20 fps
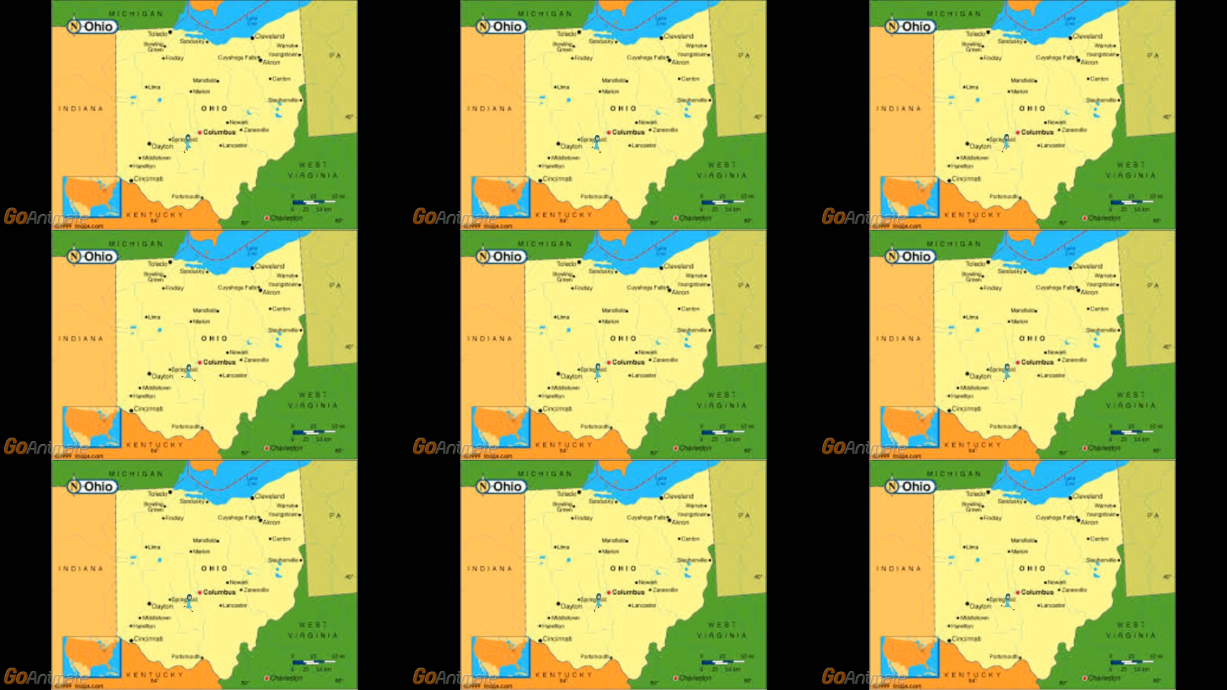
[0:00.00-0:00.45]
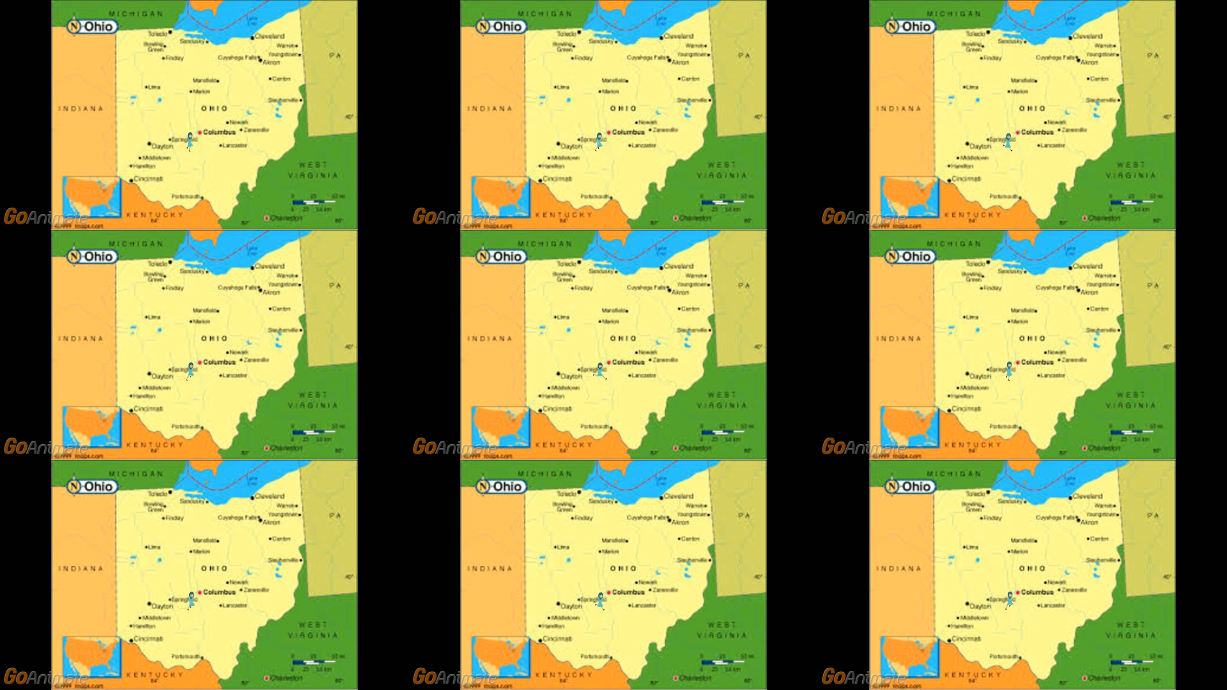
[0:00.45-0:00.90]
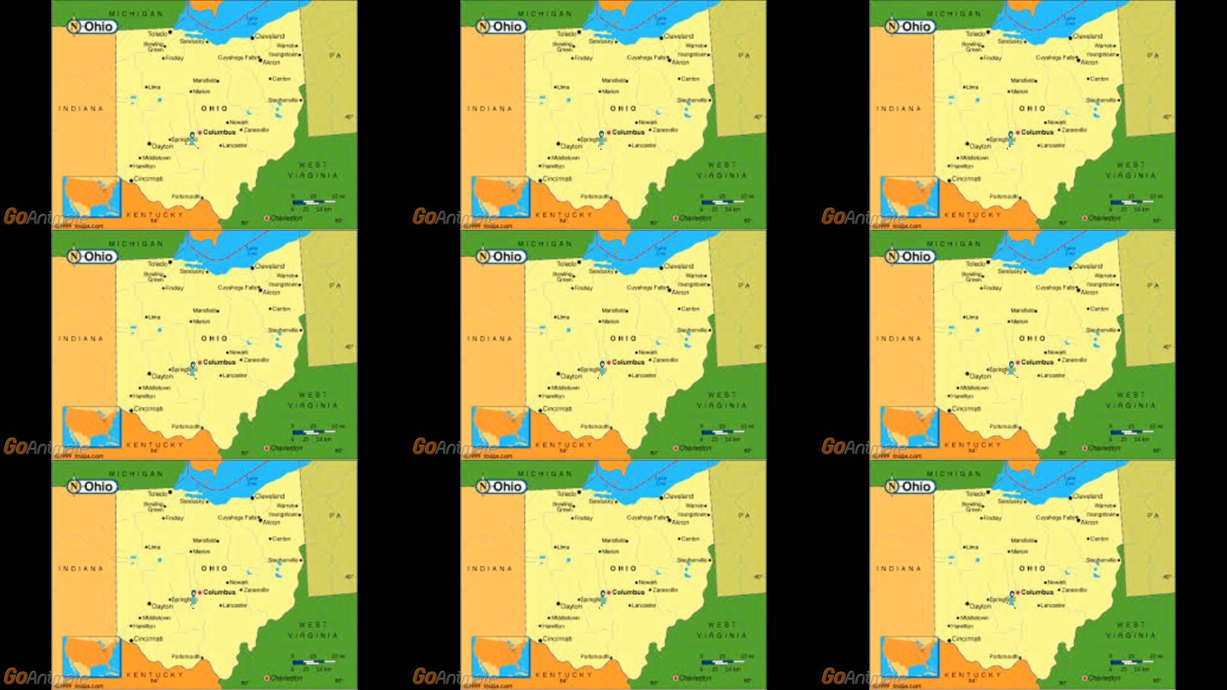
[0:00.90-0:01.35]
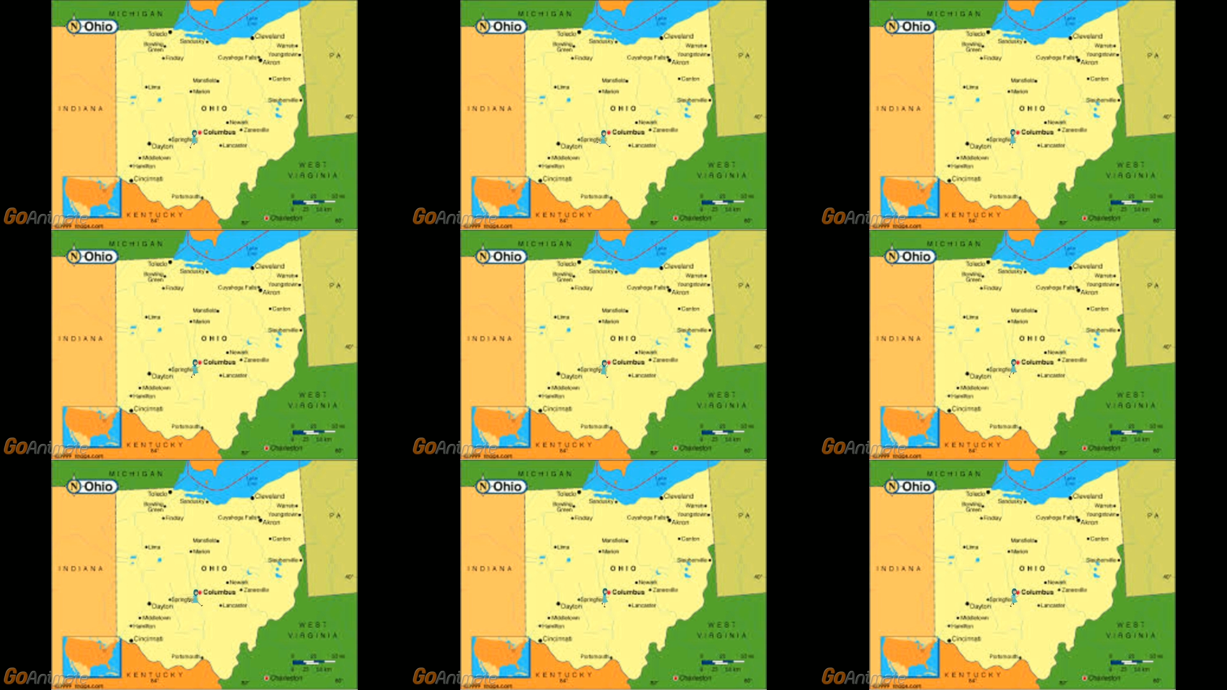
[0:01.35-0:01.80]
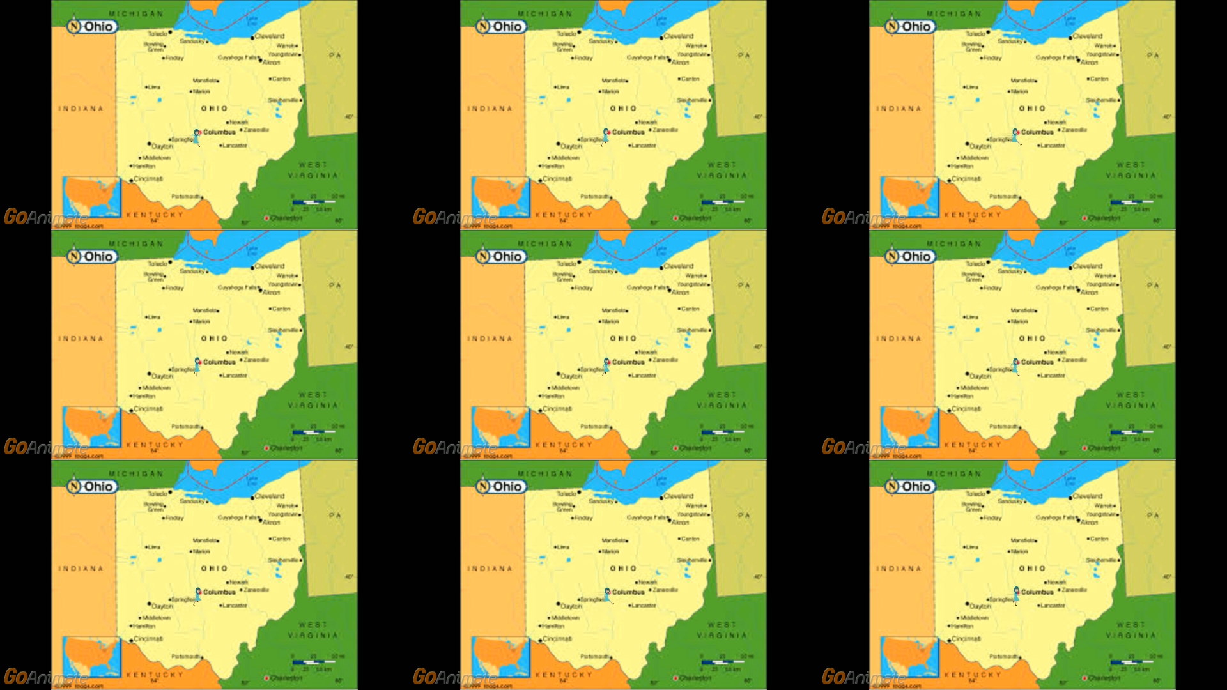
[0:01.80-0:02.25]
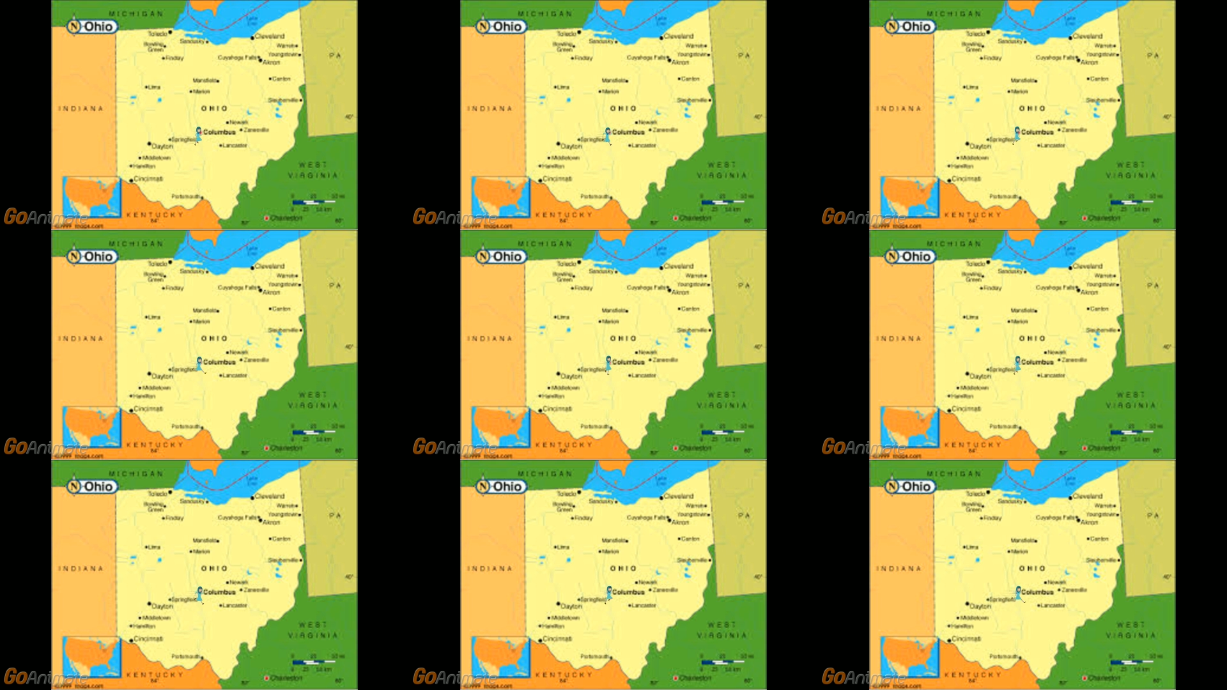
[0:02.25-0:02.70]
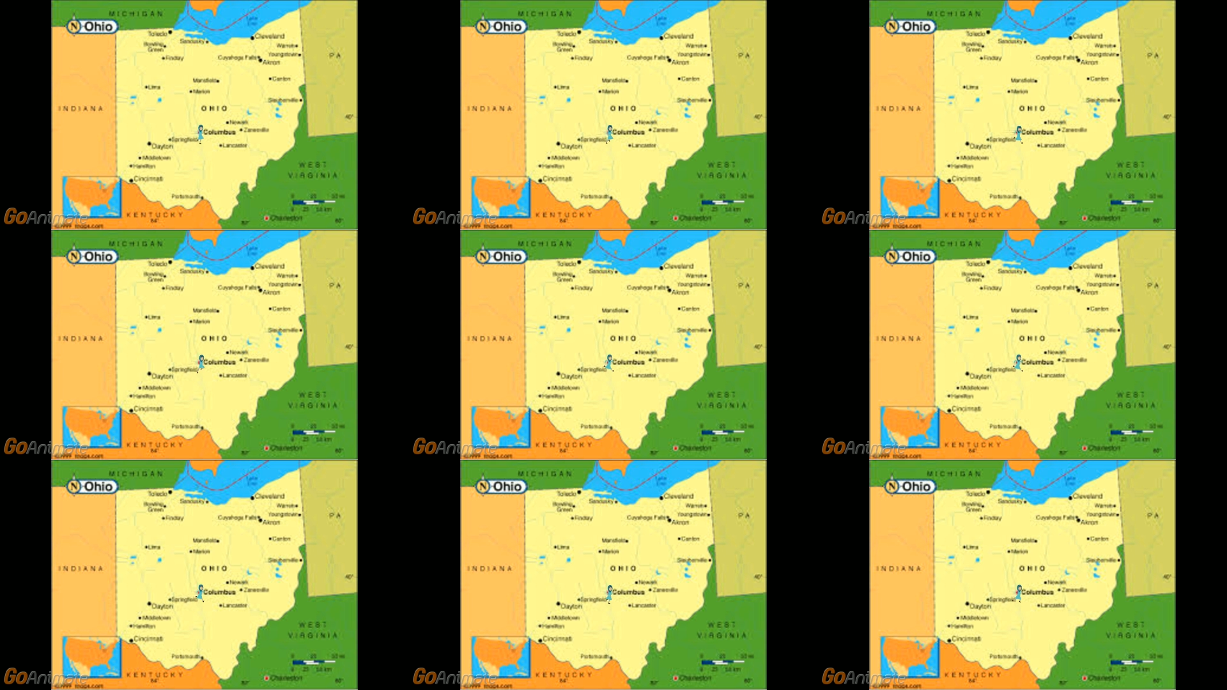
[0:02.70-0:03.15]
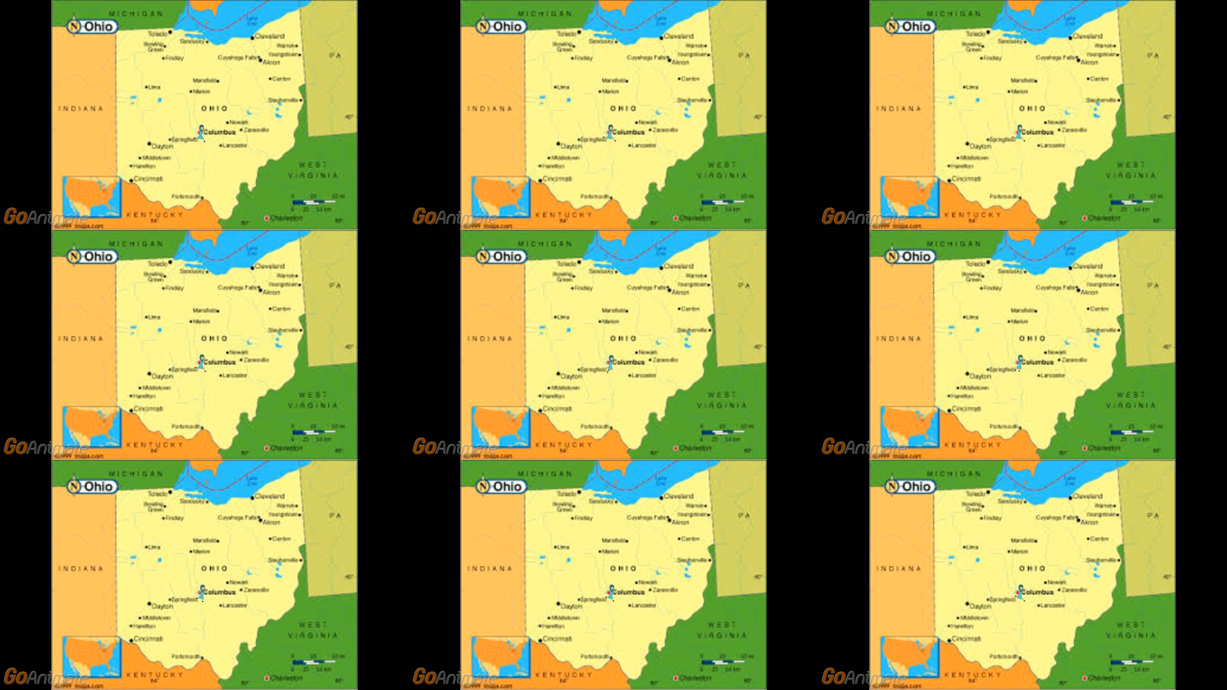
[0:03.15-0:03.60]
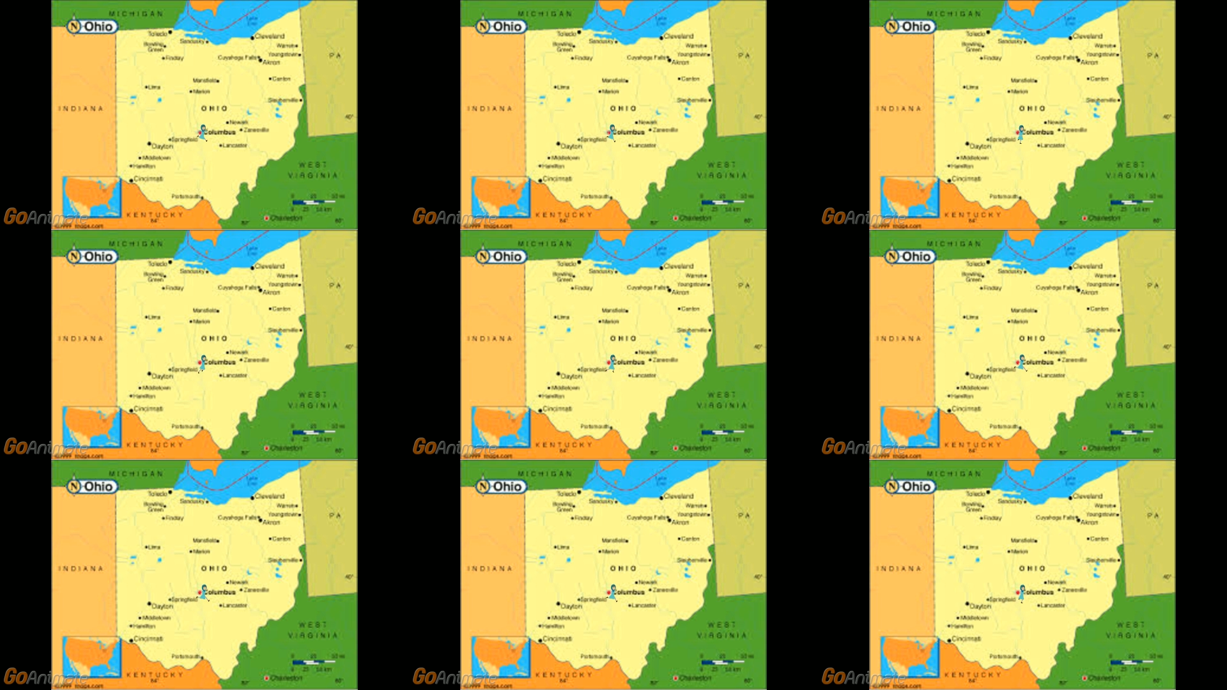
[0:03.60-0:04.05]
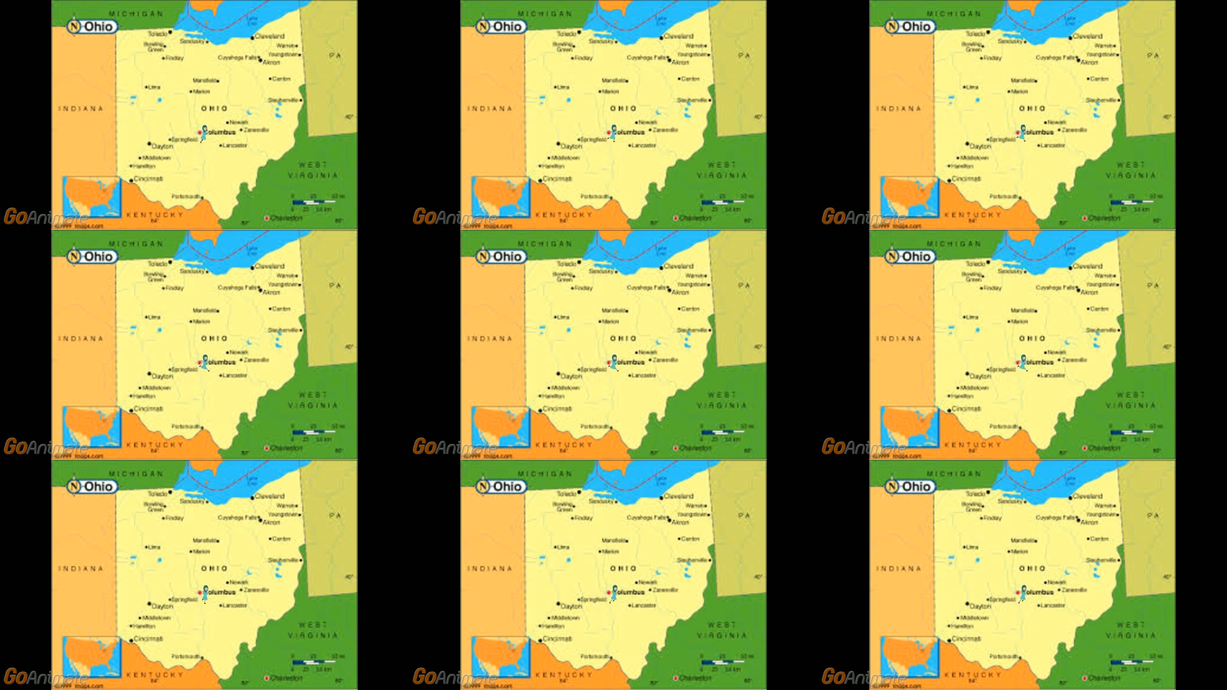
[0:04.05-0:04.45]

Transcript: [unreadable: no face in view]